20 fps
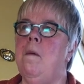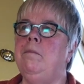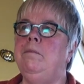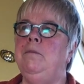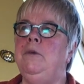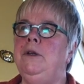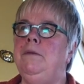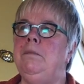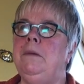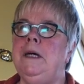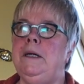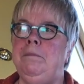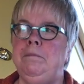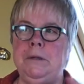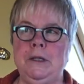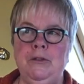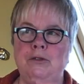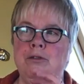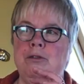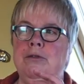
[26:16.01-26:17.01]
with my
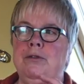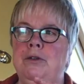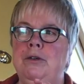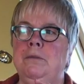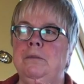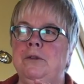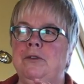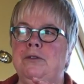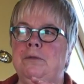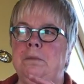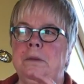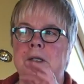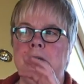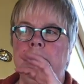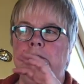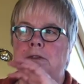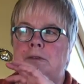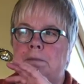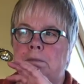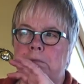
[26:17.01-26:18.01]
beetroot hummus,
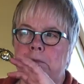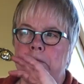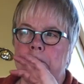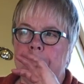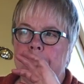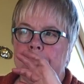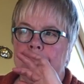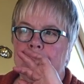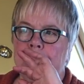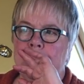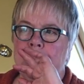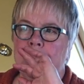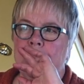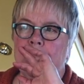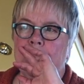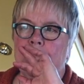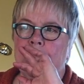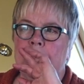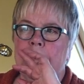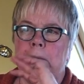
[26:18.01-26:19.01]
because
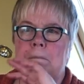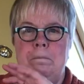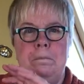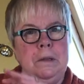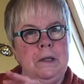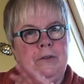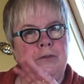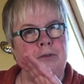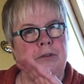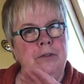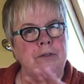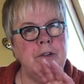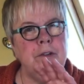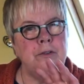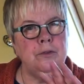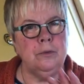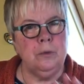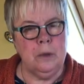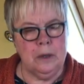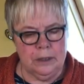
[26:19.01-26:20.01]
beetroot
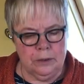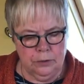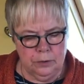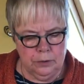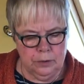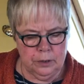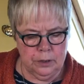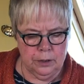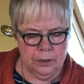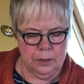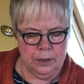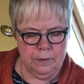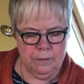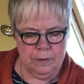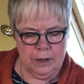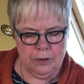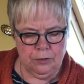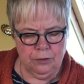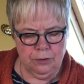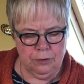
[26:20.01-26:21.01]
is quite an earthy
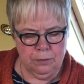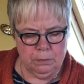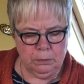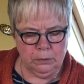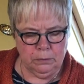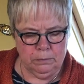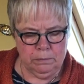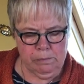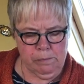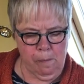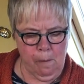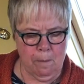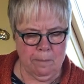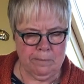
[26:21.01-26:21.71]
vegetable.